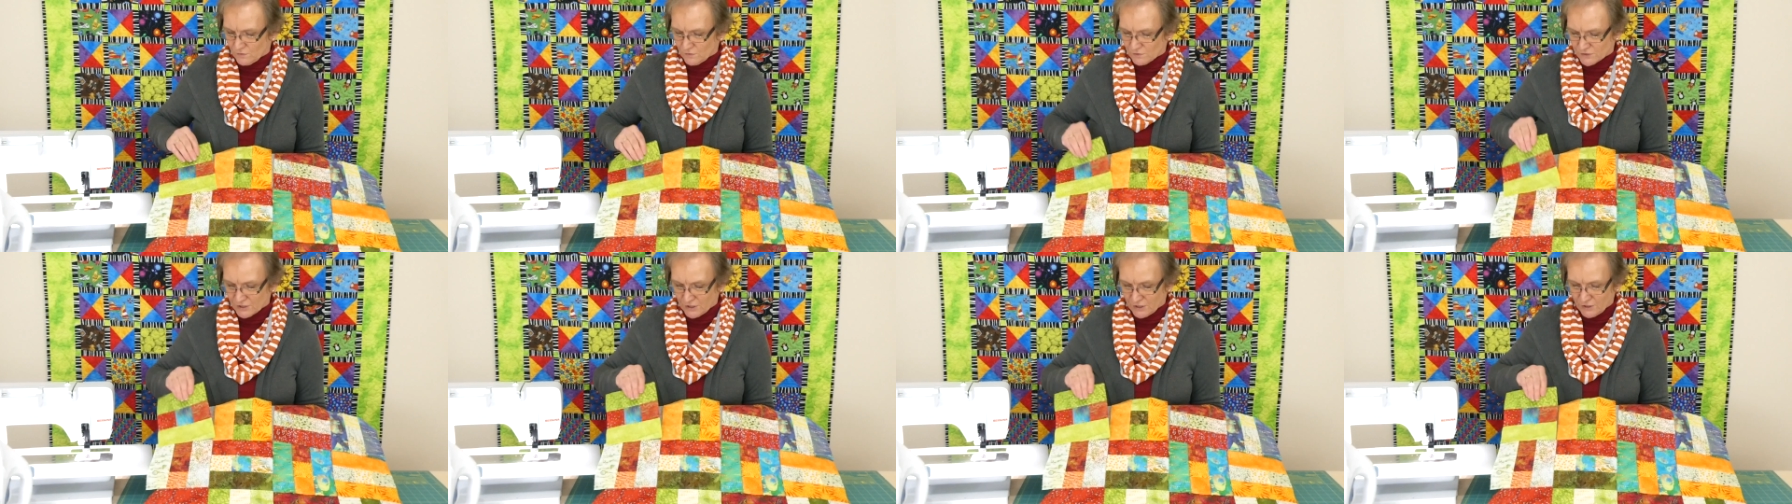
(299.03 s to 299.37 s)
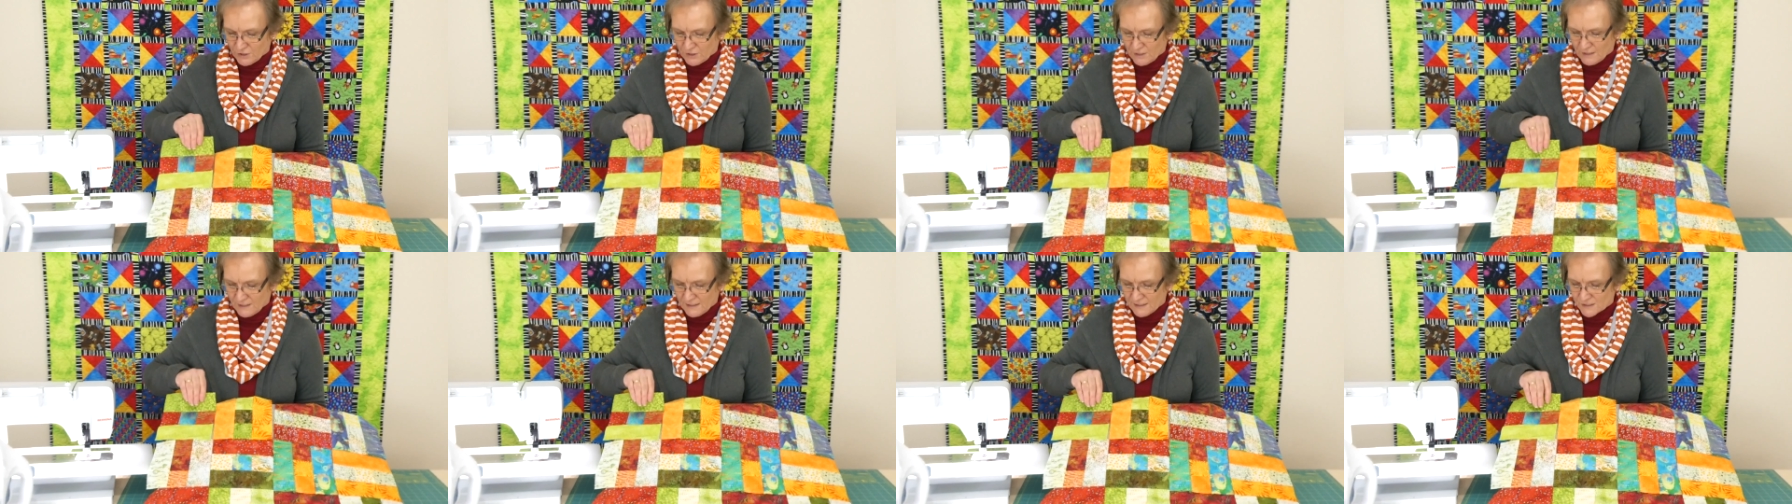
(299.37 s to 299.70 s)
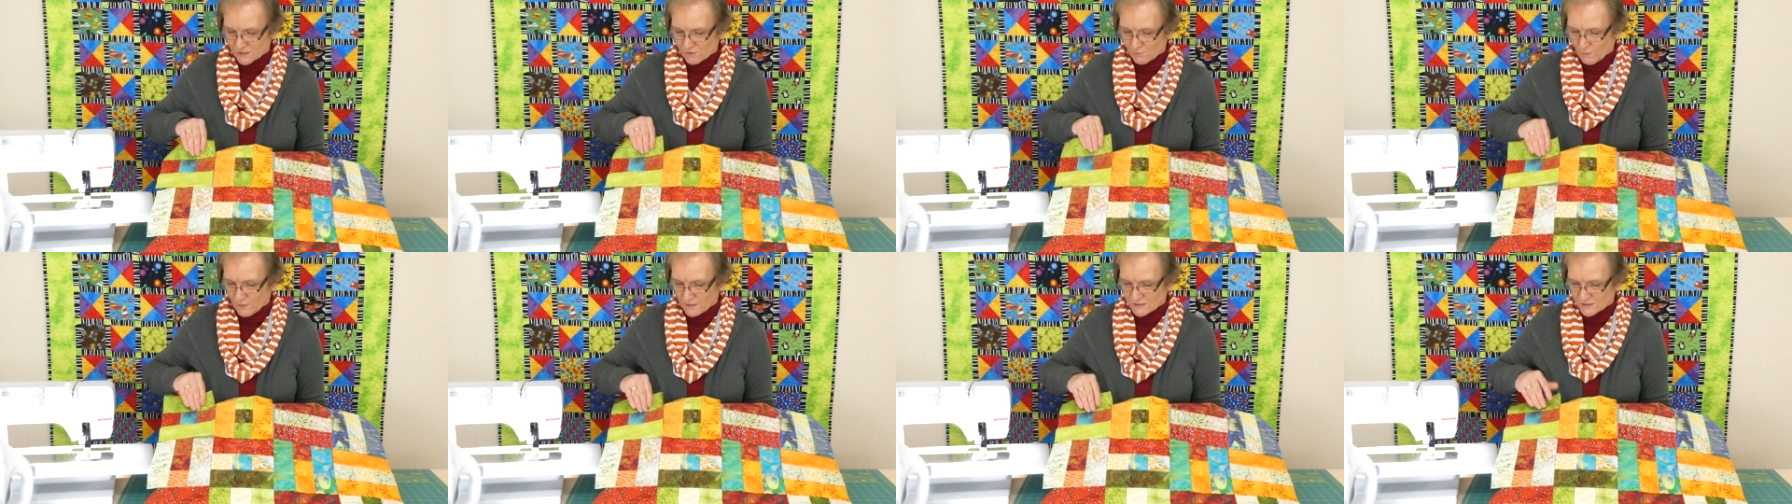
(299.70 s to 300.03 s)
alternately
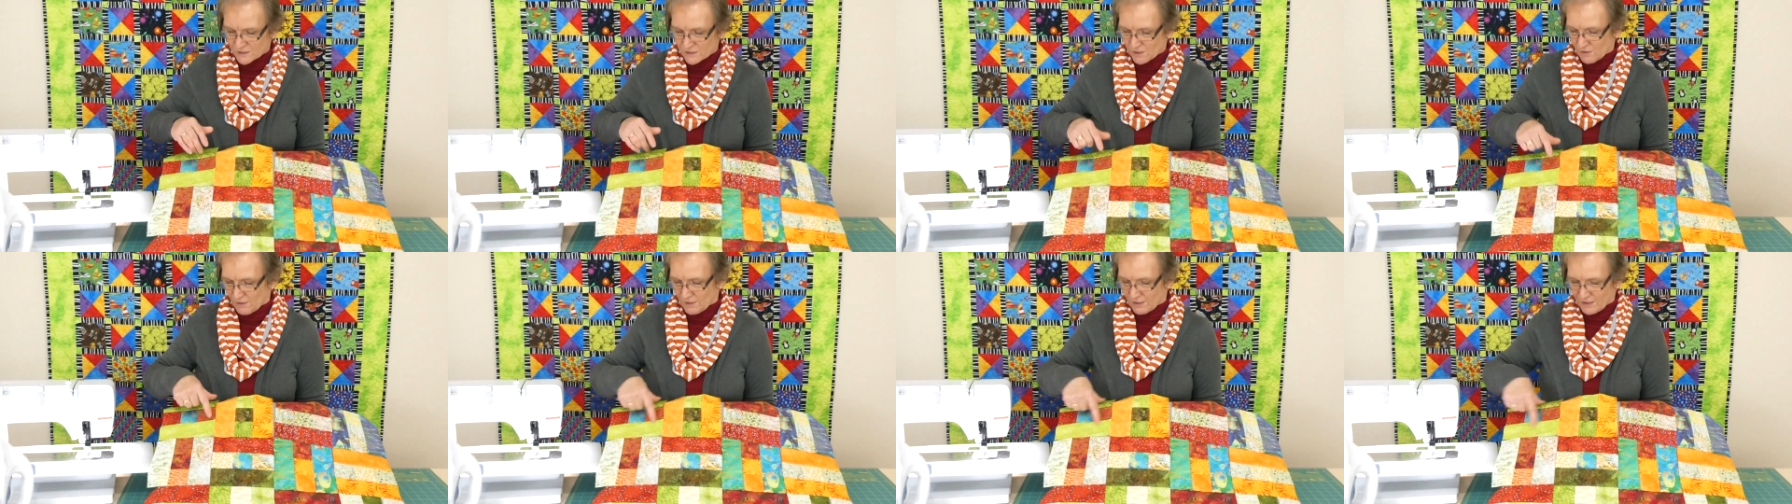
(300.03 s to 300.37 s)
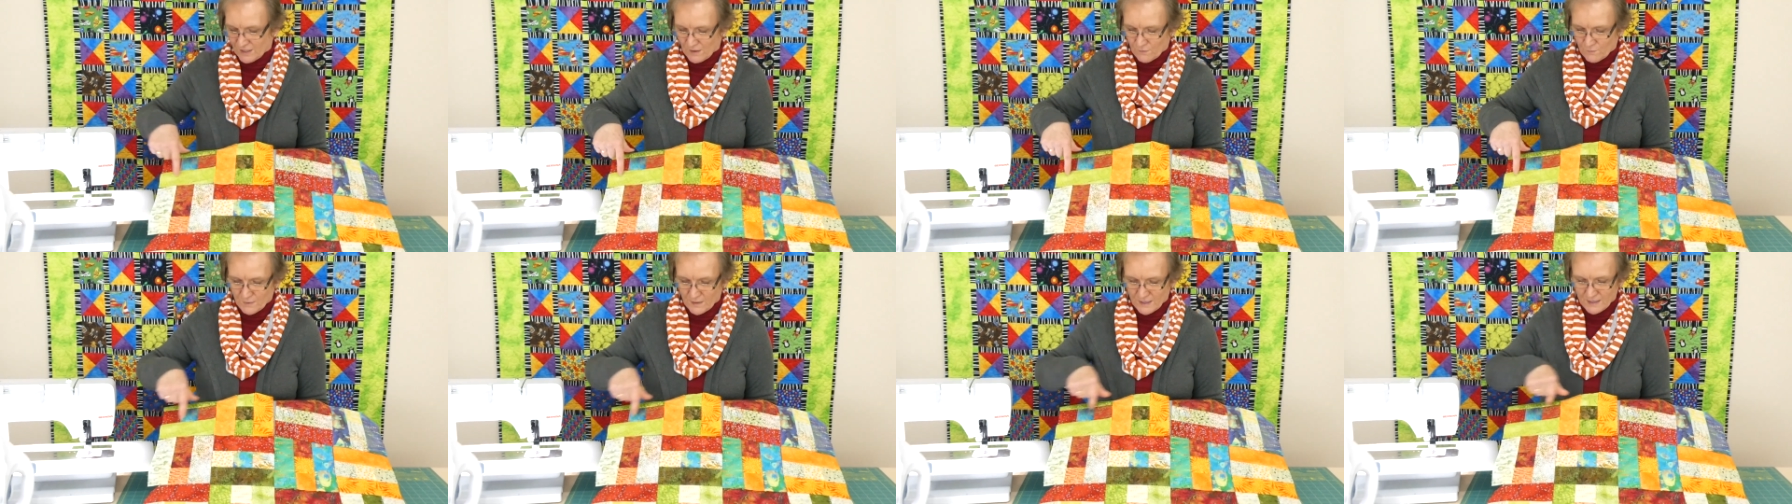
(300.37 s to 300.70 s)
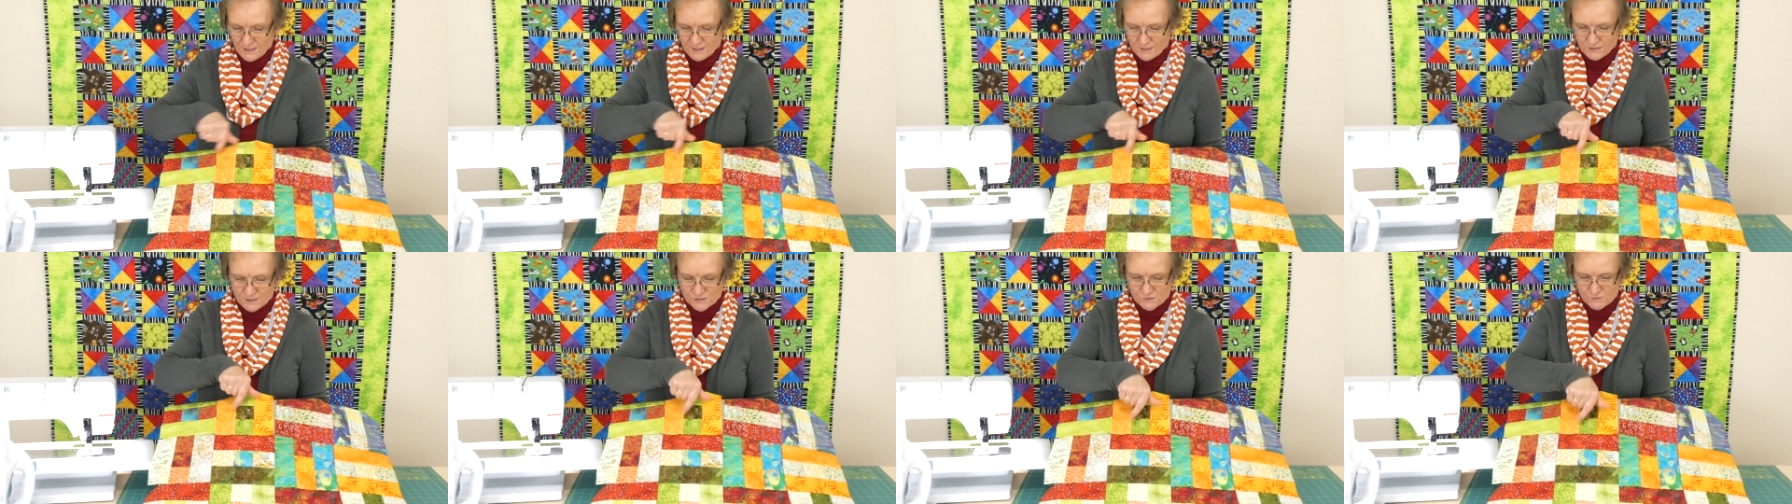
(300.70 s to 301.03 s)
so one's going that way
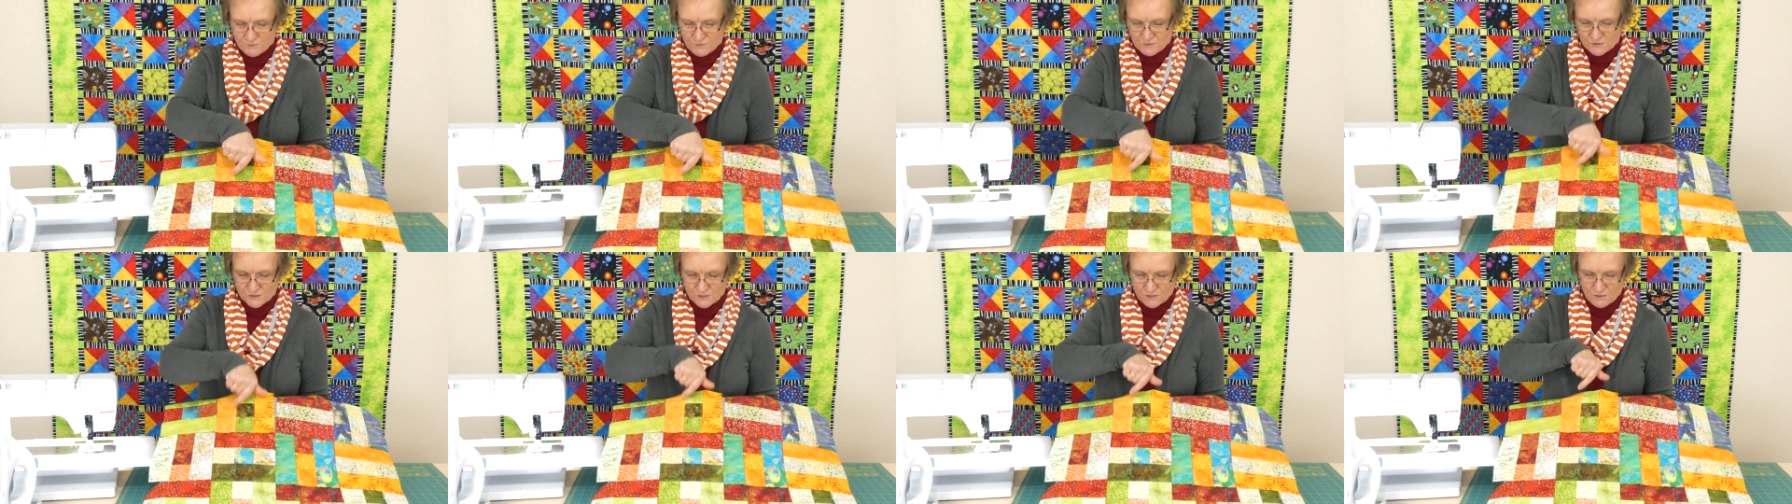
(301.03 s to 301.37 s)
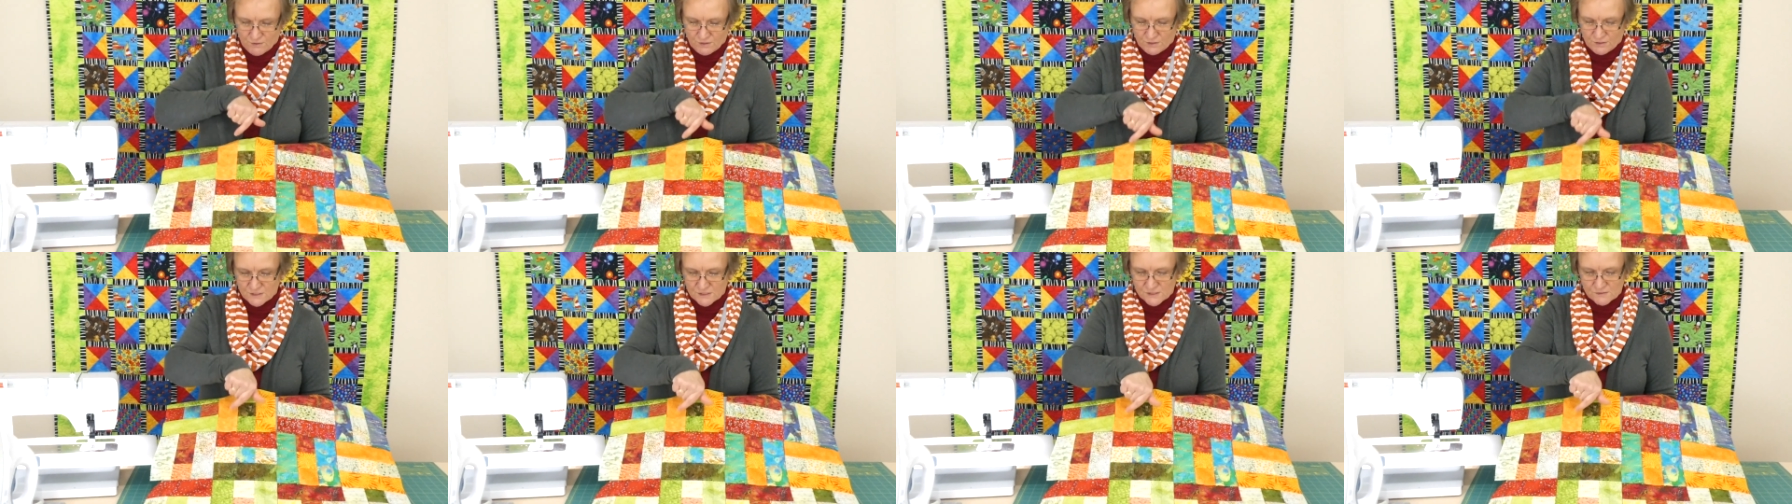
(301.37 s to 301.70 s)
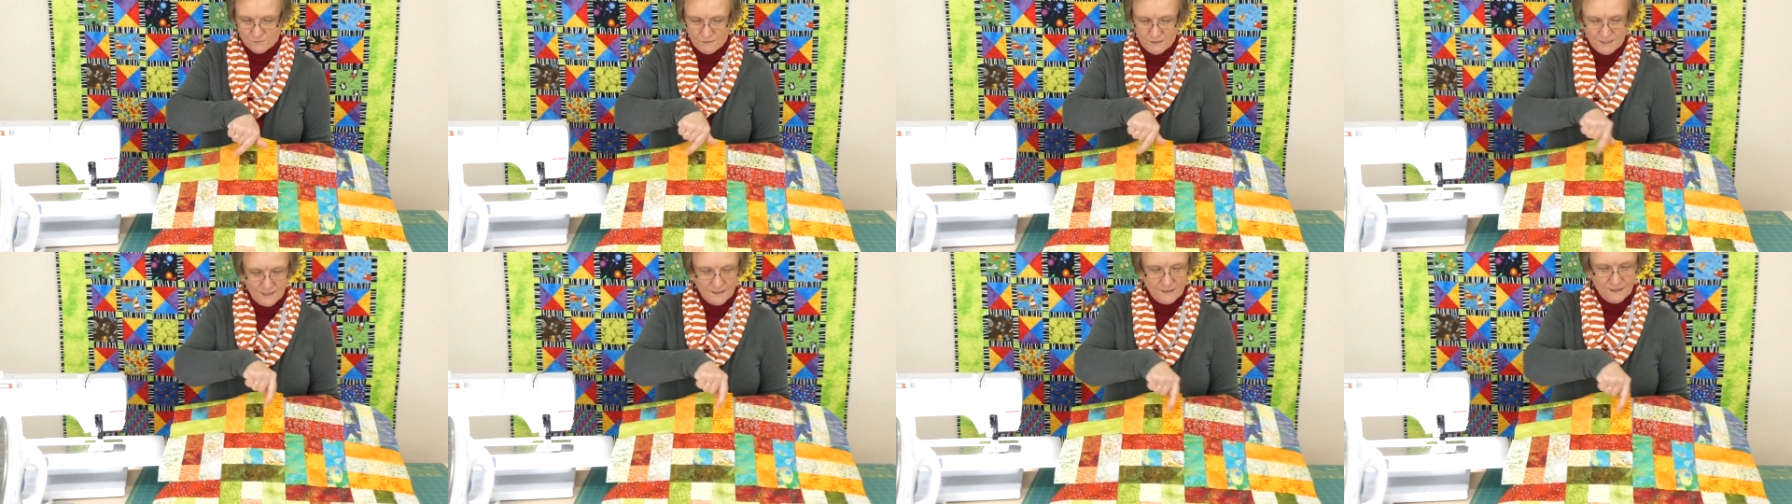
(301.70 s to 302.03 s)
and this one's going this
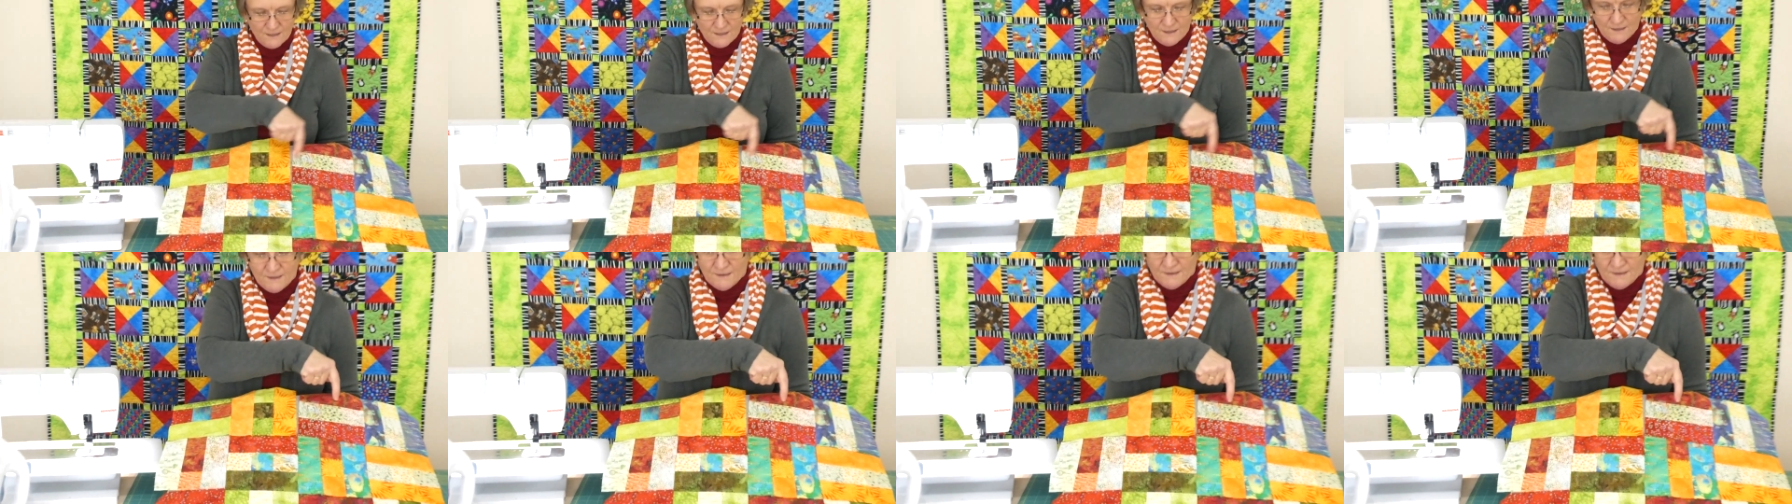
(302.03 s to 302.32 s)
way